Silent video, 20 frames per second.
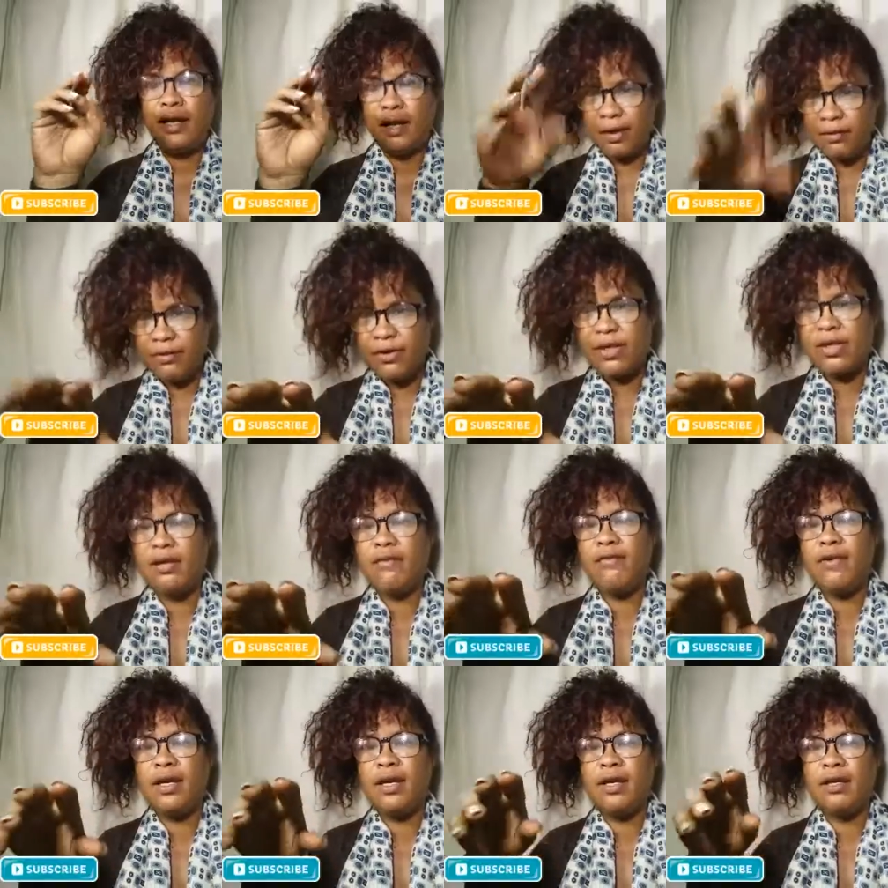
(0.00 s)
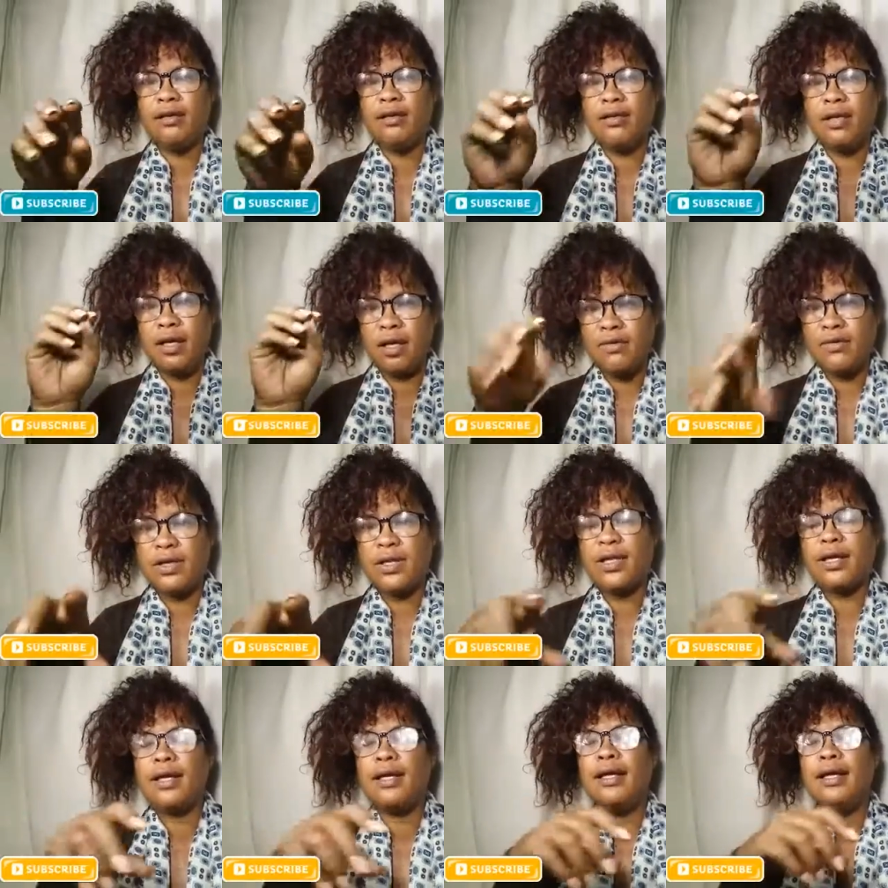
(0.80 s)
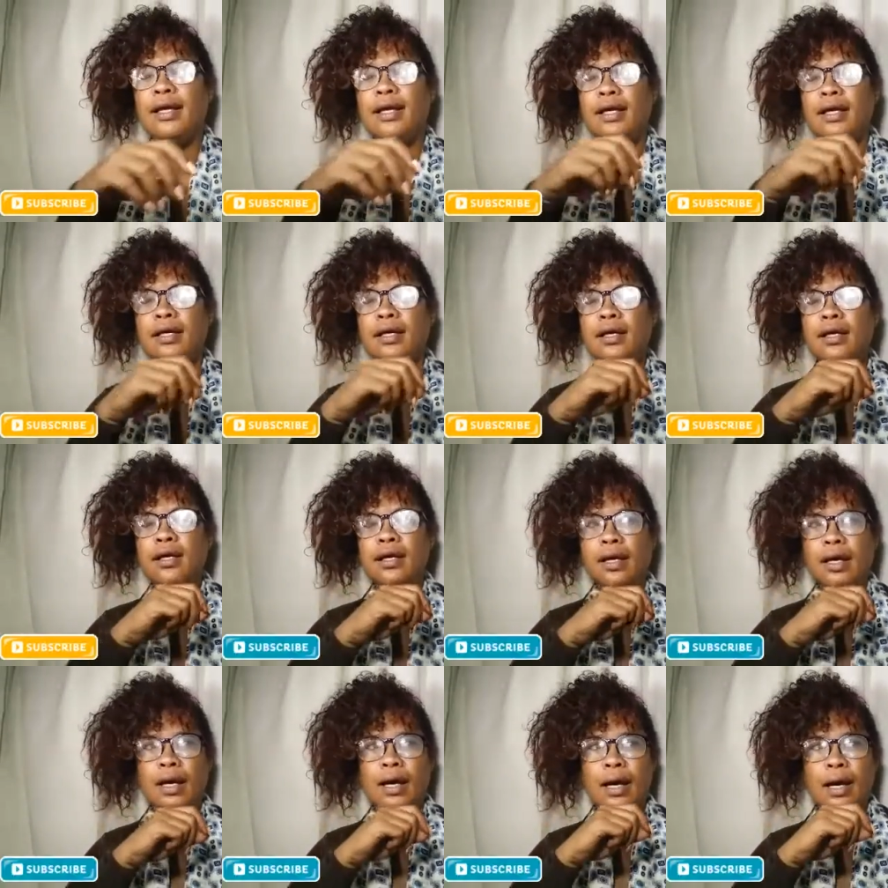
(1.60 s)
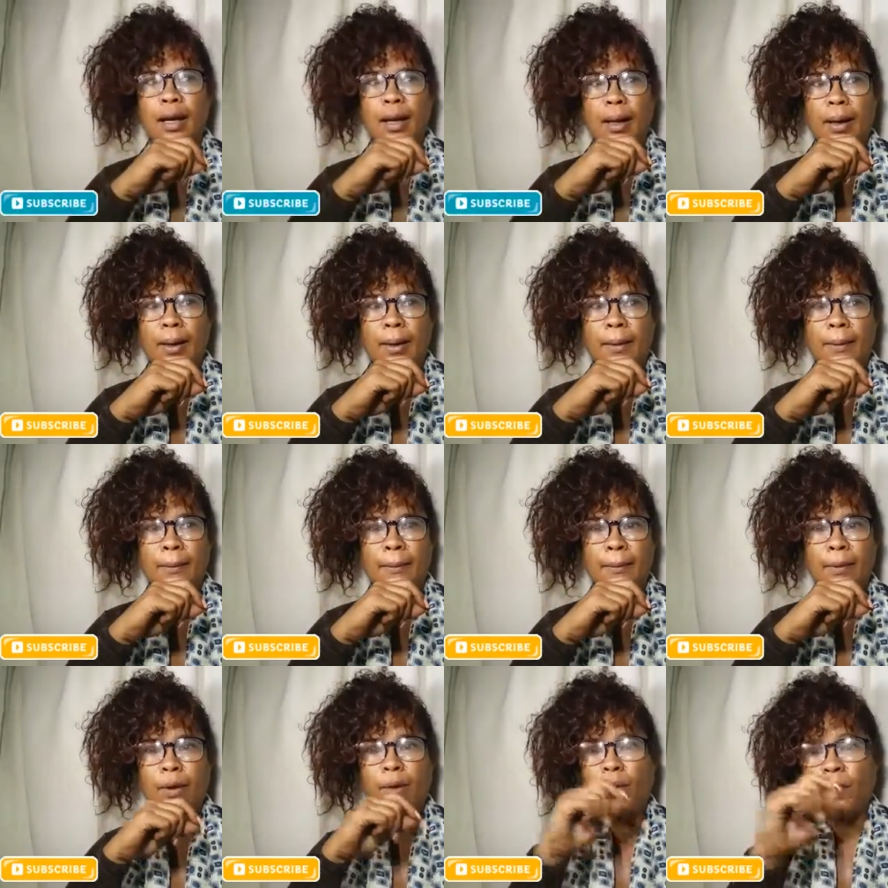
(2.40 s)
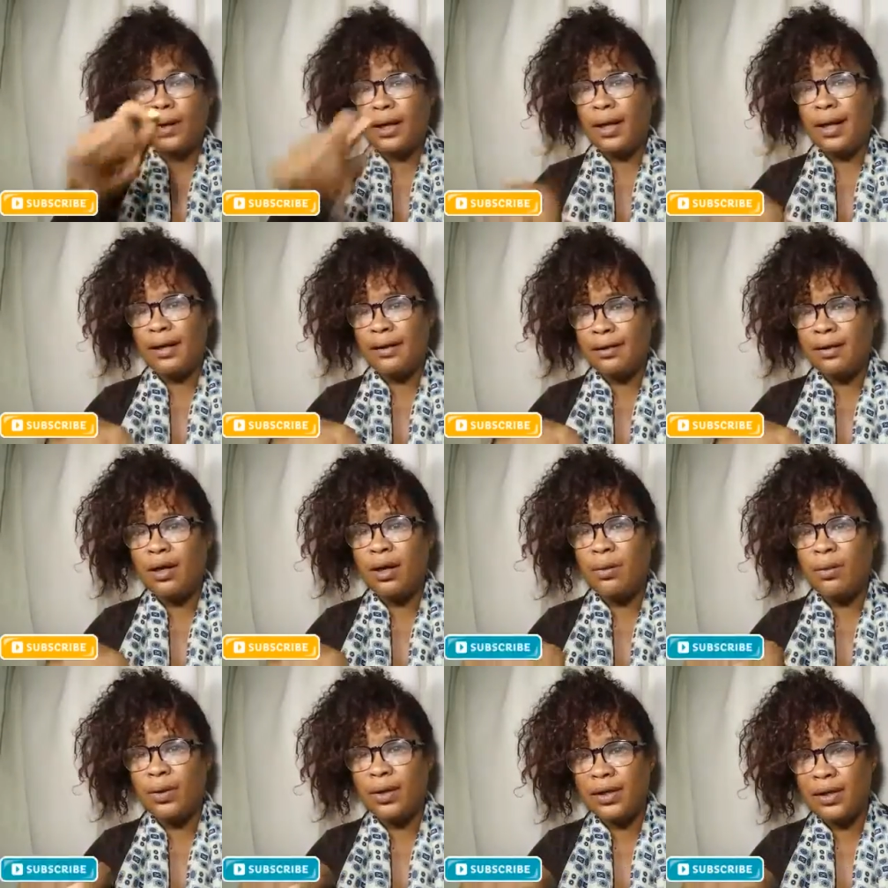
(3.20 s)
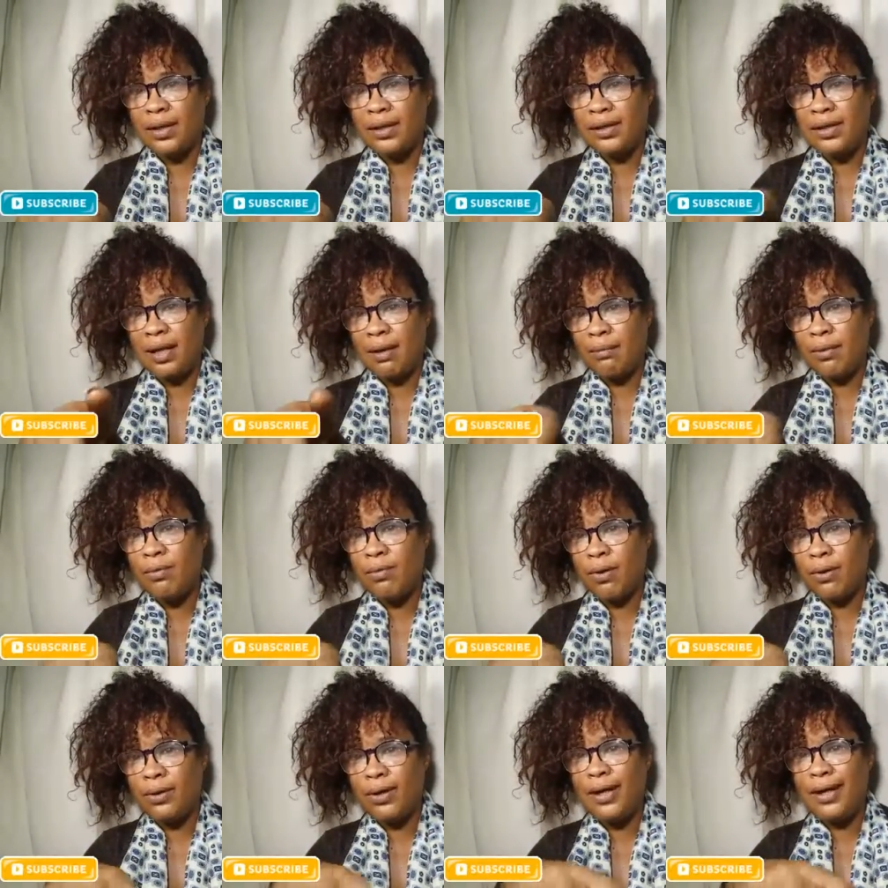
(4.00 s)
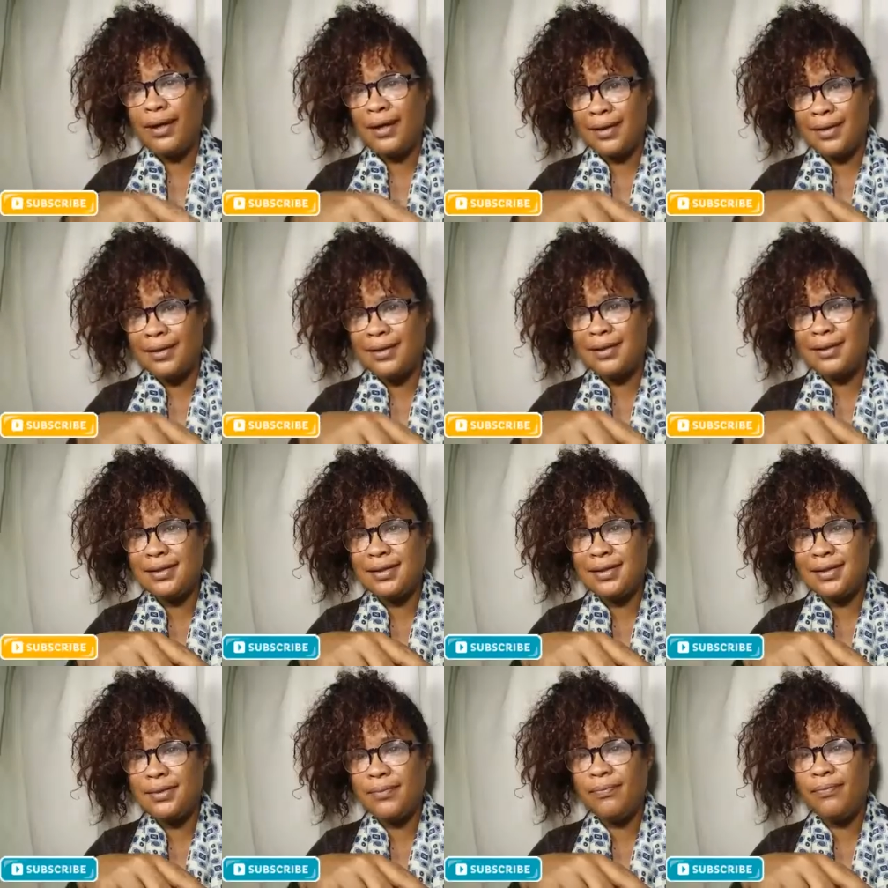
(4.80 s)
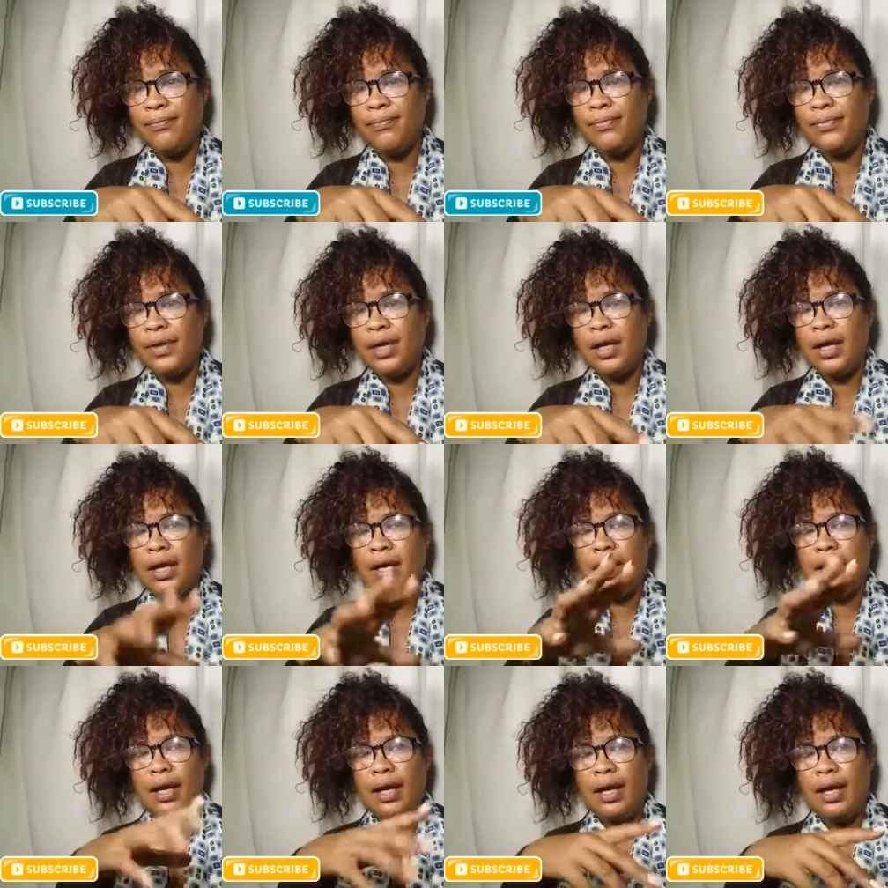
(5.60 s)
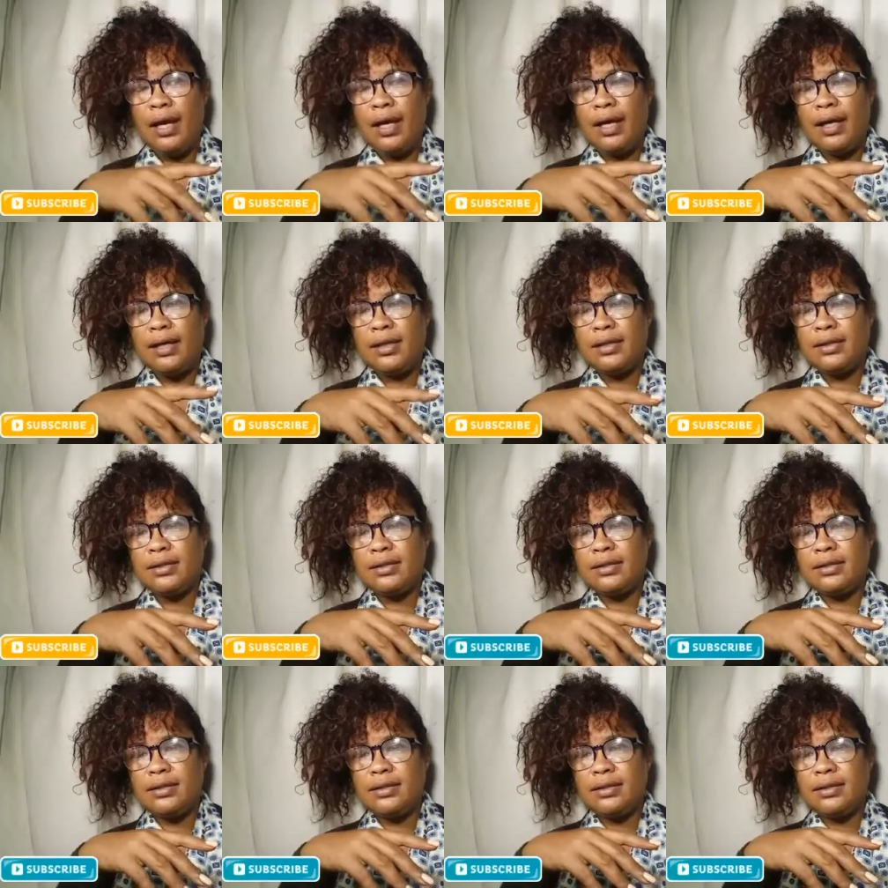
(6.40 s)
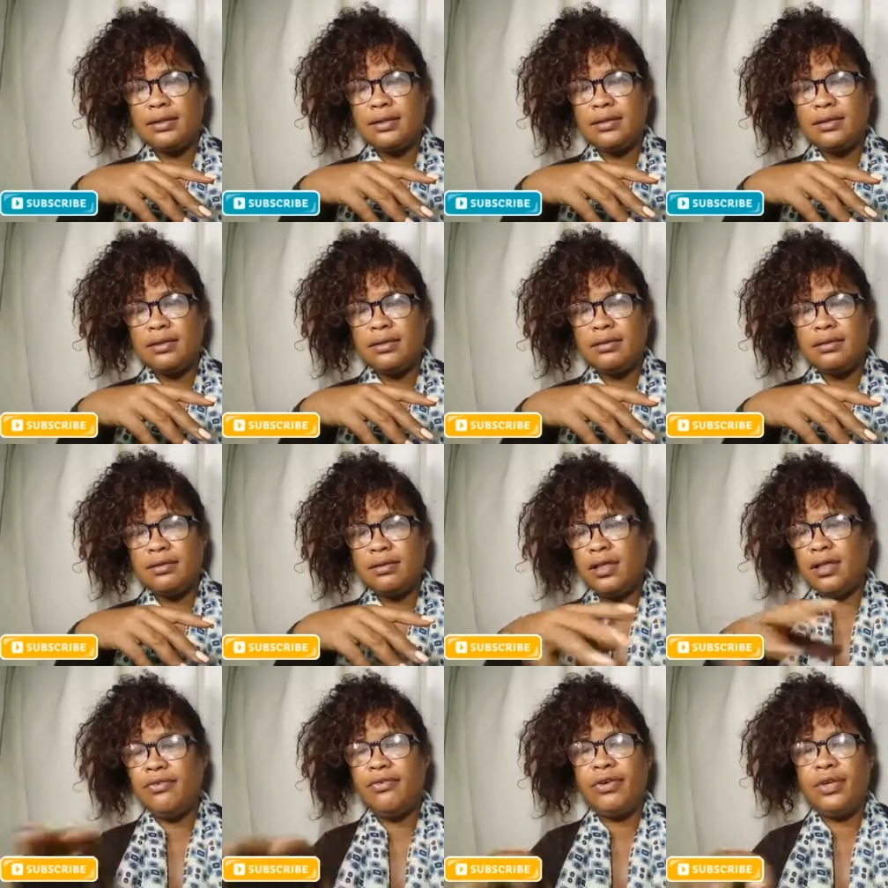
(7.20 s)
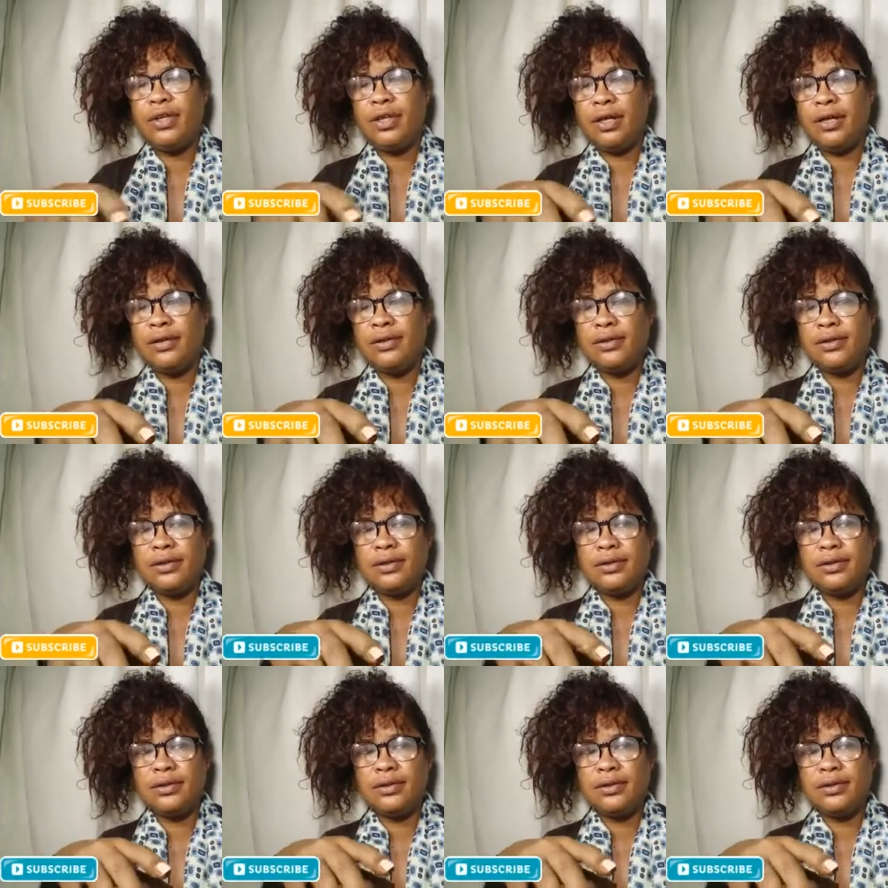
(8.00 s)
everything vegan, everything clean, um, will know what the tummy roller is. And if you don't,